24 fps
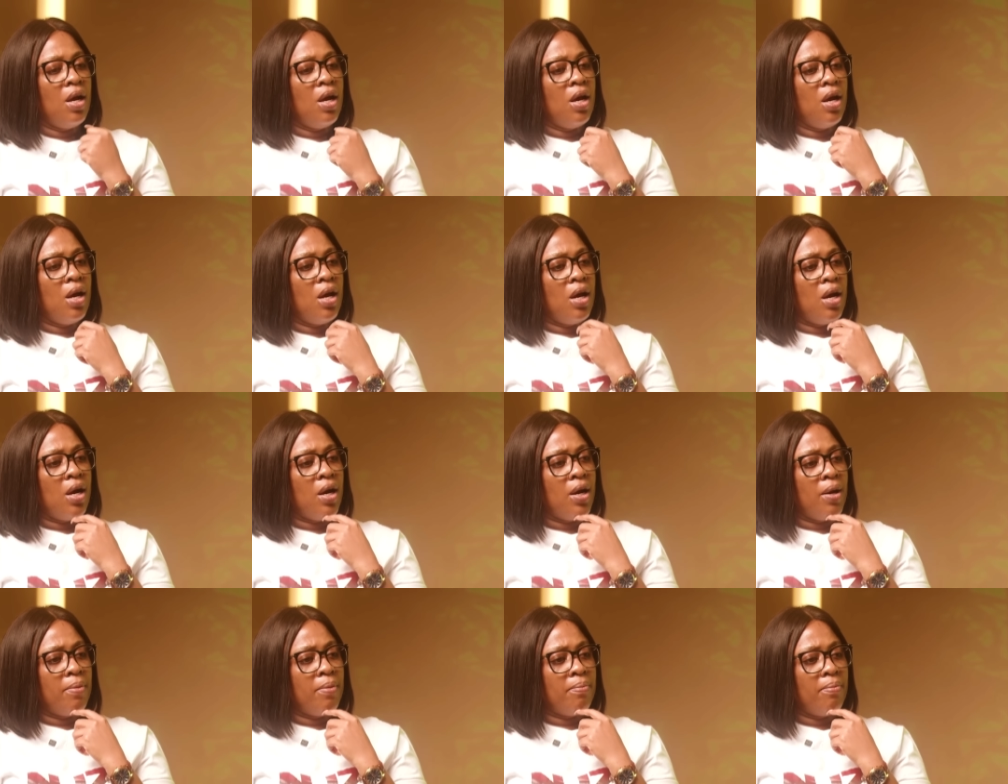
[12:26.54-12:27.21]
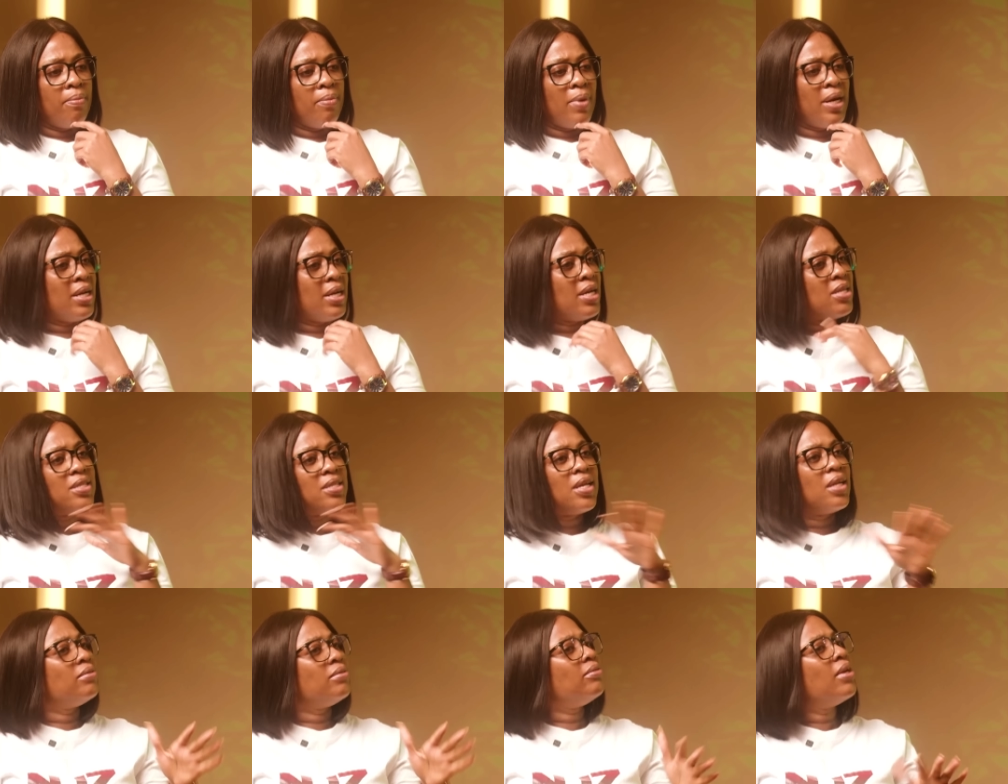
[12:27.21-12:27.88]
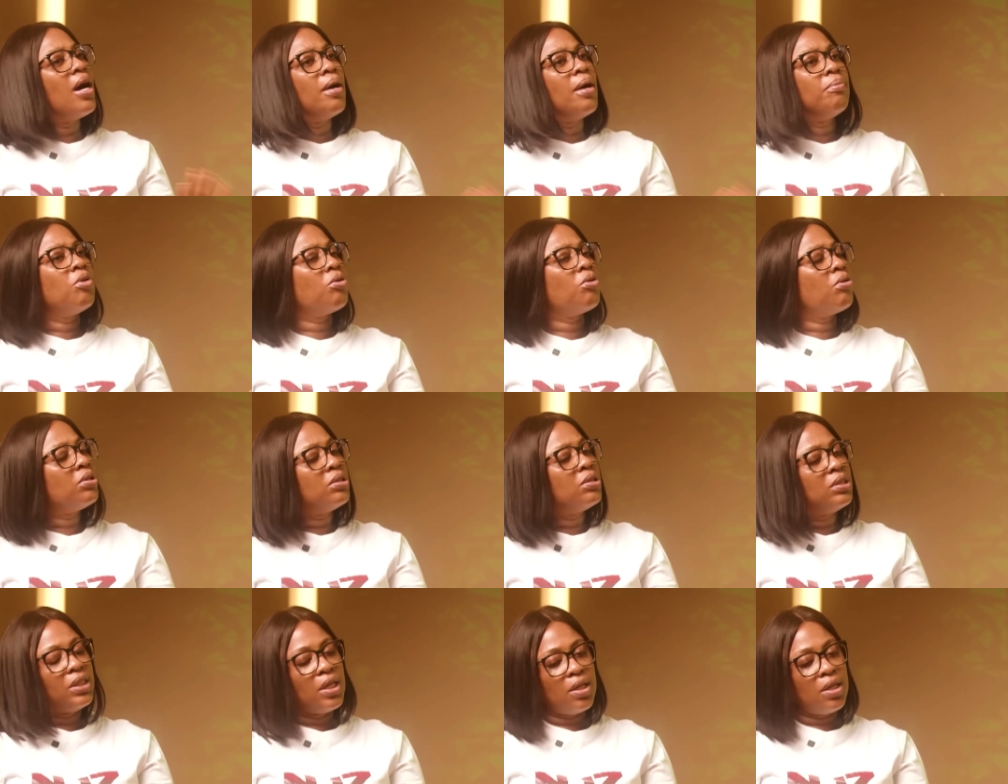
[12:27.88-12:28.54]
And I said, no, I'm not
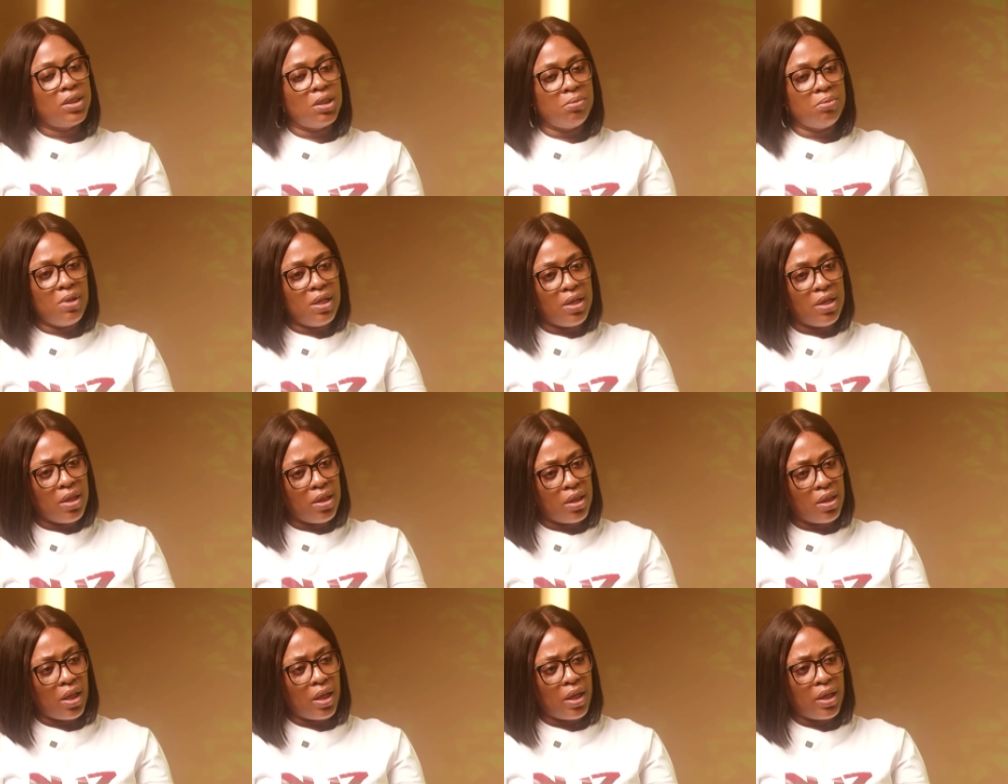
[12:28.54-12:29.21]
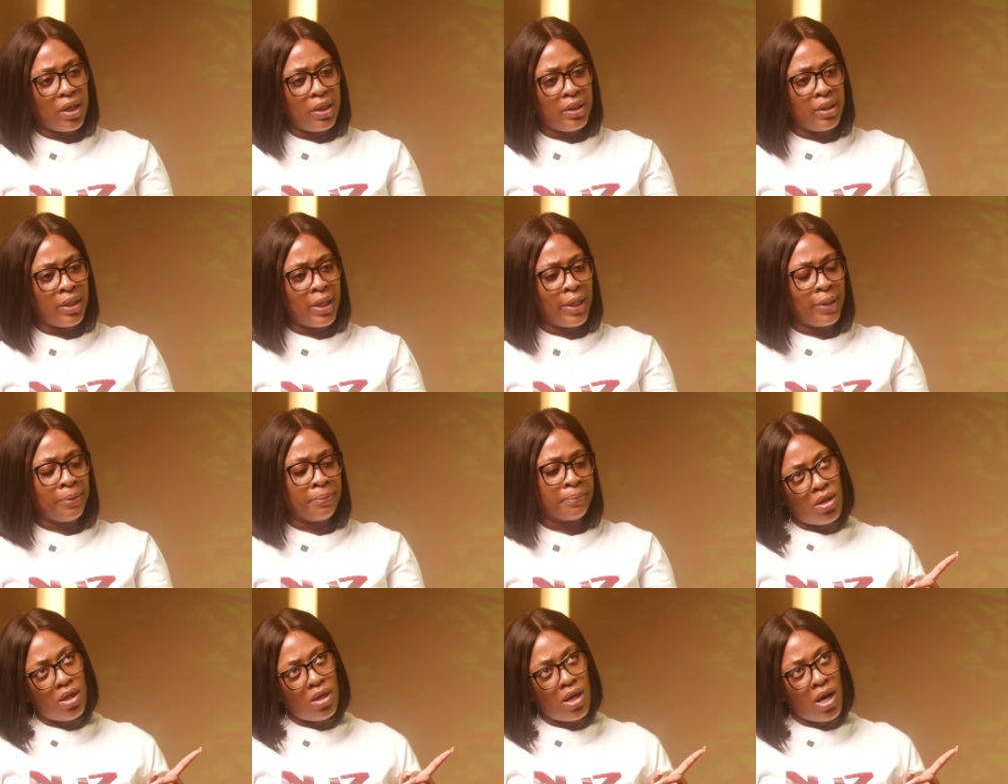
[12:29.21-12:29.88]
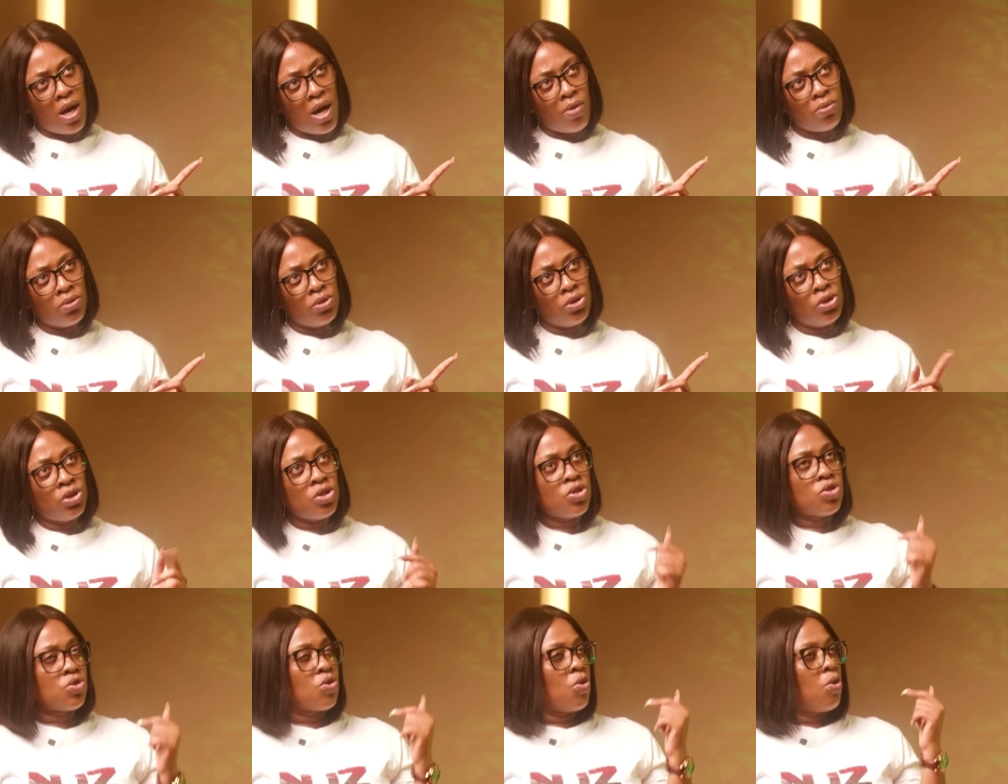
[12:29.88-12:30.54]
going to tell them anything. And then I'll
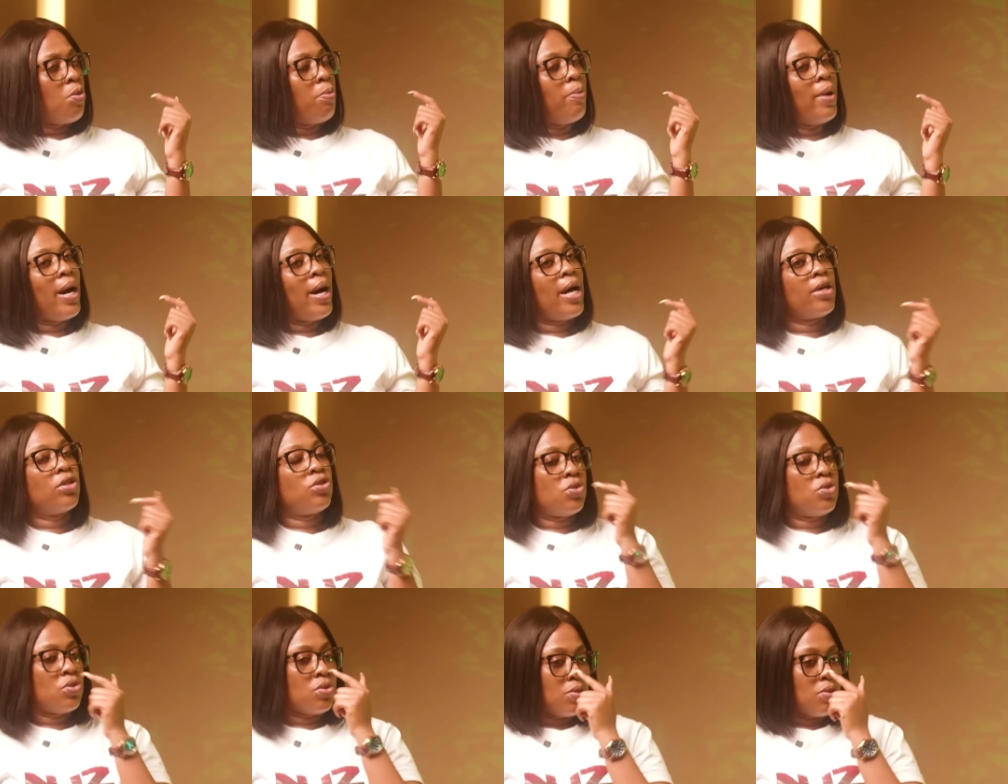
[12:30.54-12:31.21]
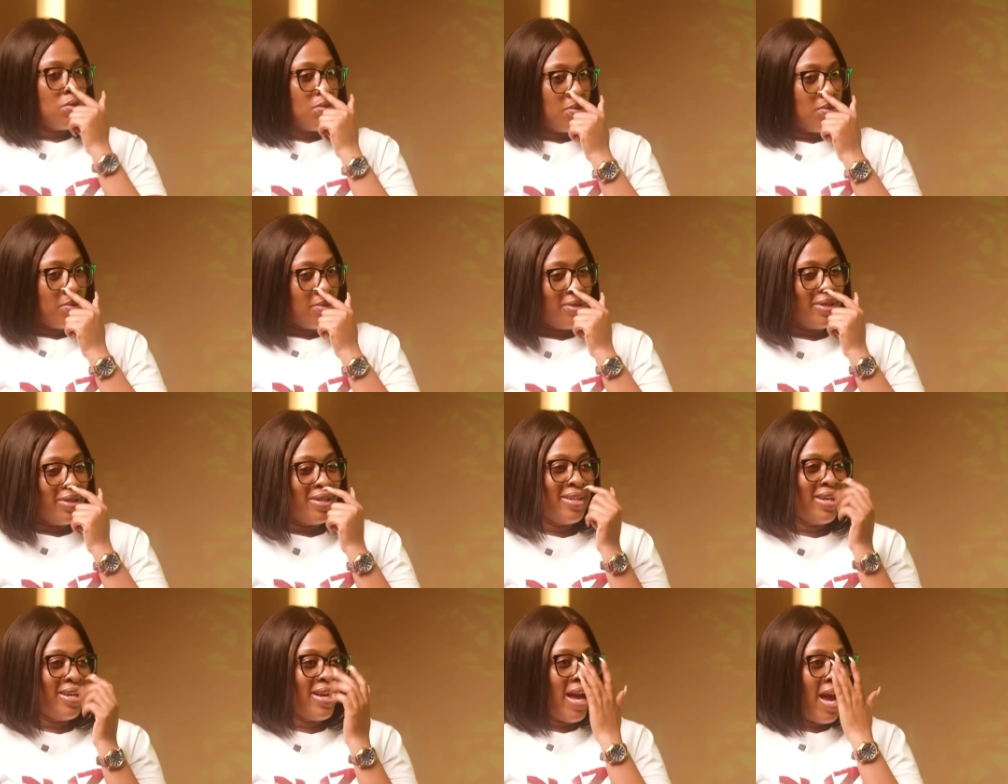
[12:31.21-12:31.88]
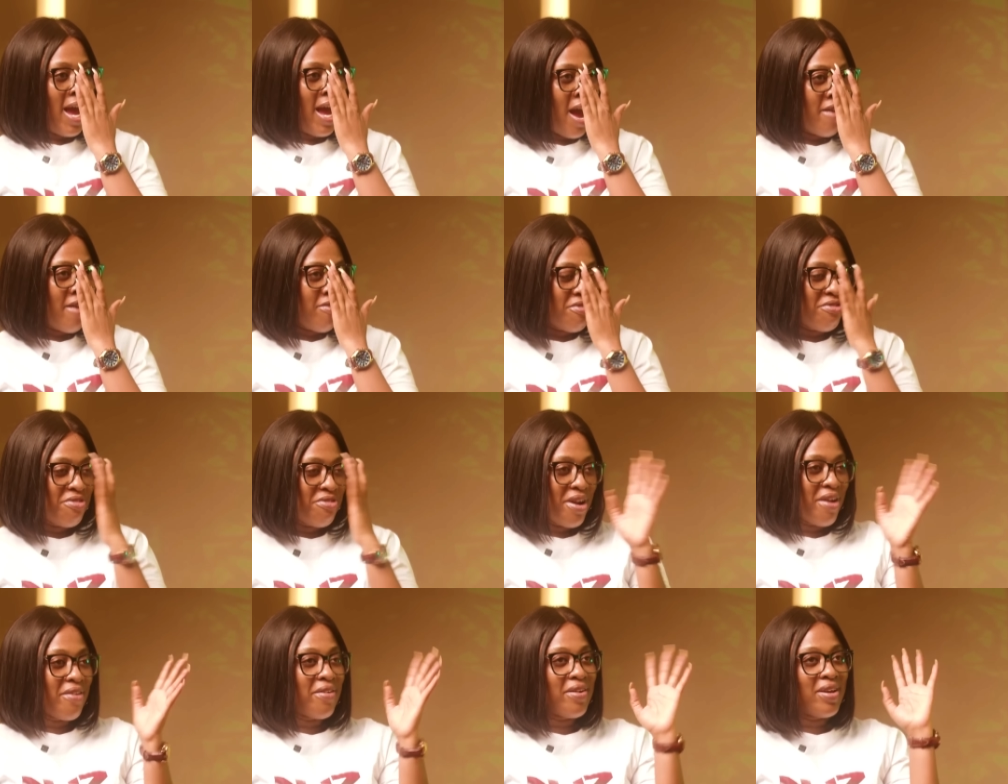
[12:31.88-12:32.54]
just go back to, I have a
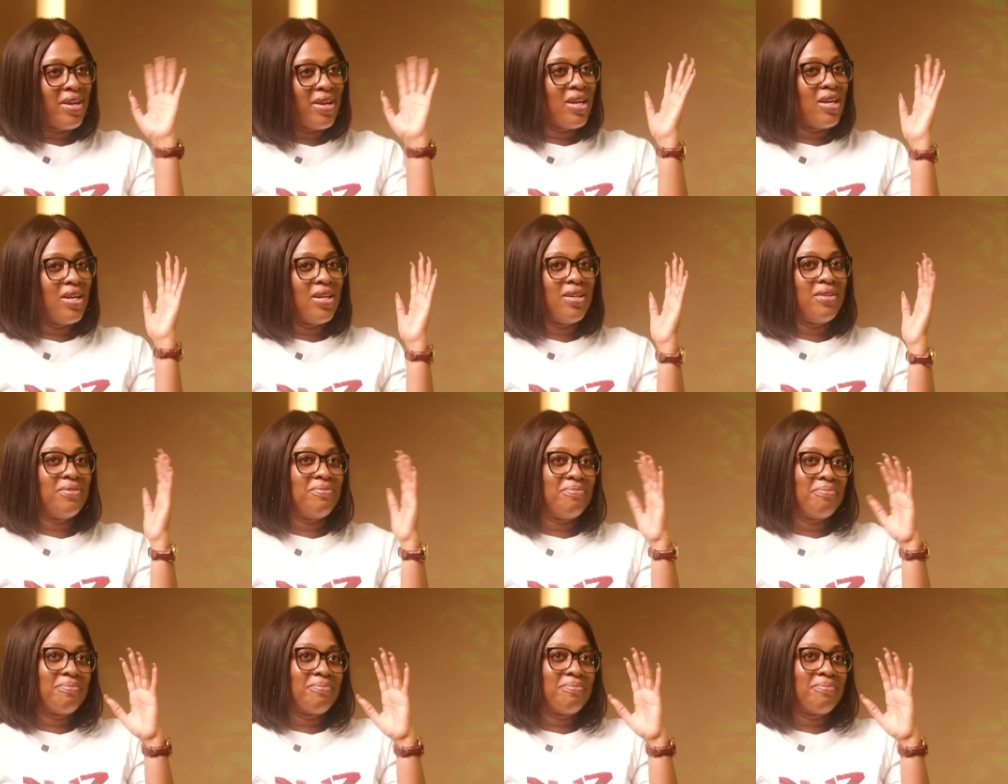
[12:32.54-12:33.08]
very